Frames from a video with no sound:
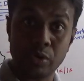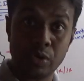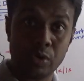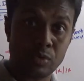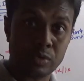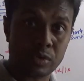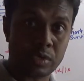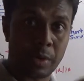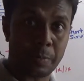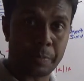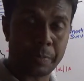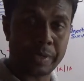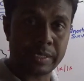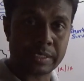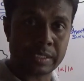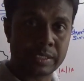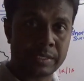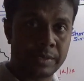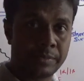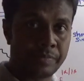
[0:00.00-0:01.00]
to give
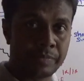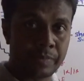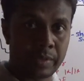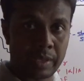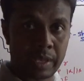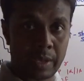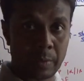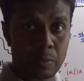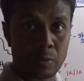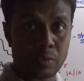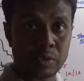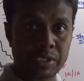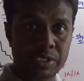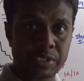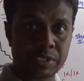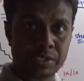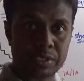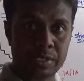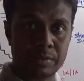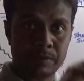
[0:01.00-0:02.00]
suppress immune
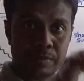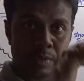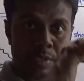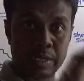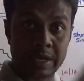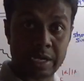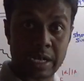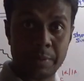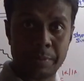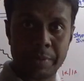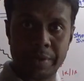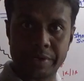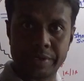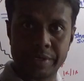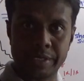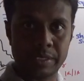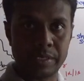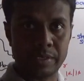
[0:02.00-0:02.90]
system little bit,